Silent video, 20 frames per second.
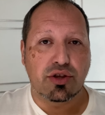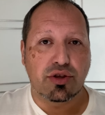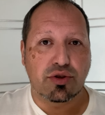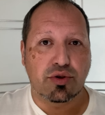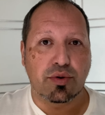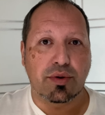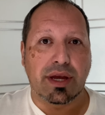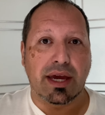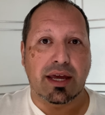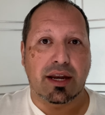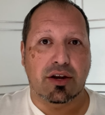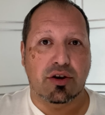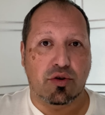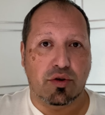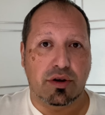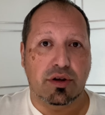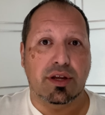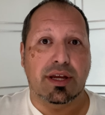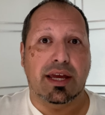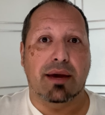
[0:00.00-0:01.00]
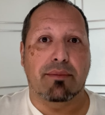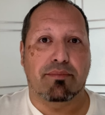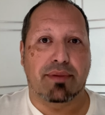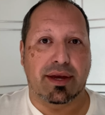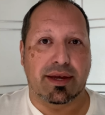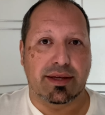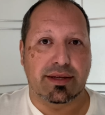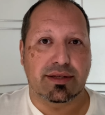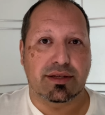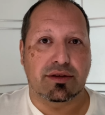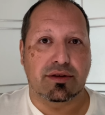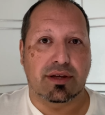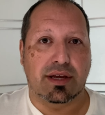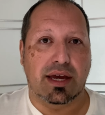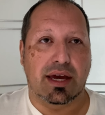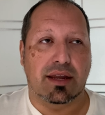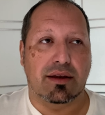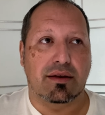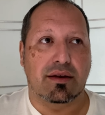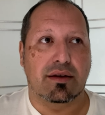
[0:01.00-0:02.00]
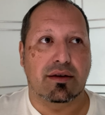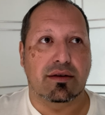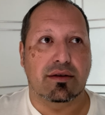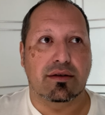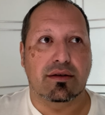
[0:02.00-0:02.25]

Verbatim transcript: to get annoyed to get pissed to get